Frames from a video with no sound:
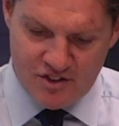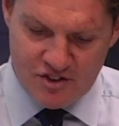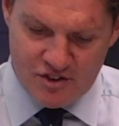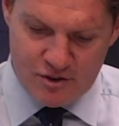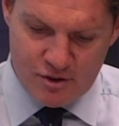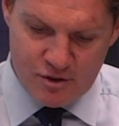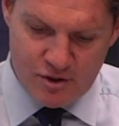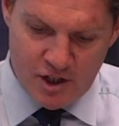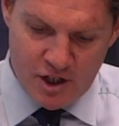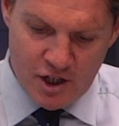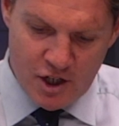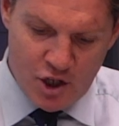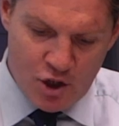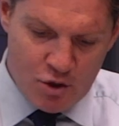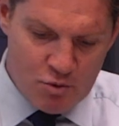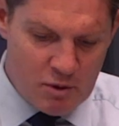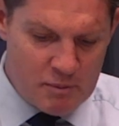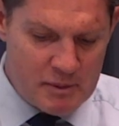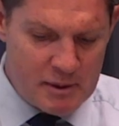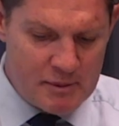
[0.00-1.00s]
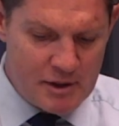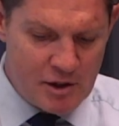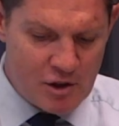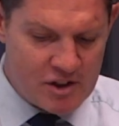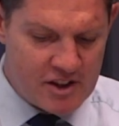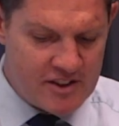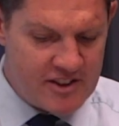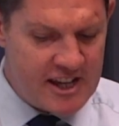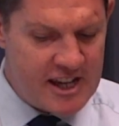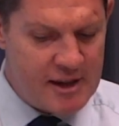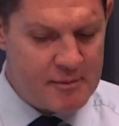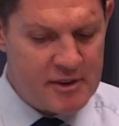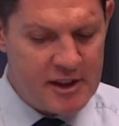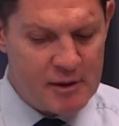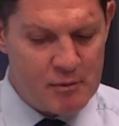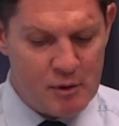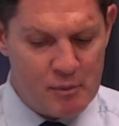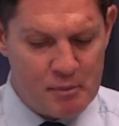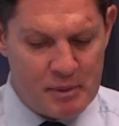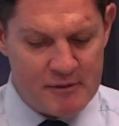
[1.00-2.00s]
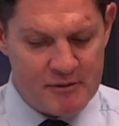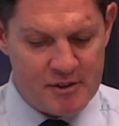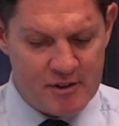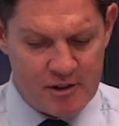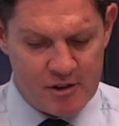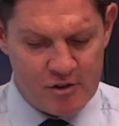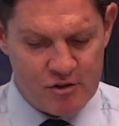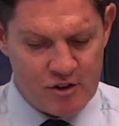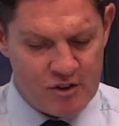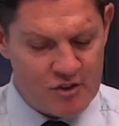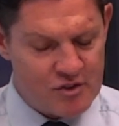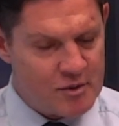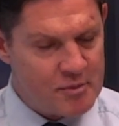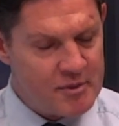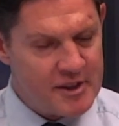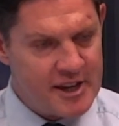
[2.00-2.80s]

So we'll maybe look at them and then we'll pivot across into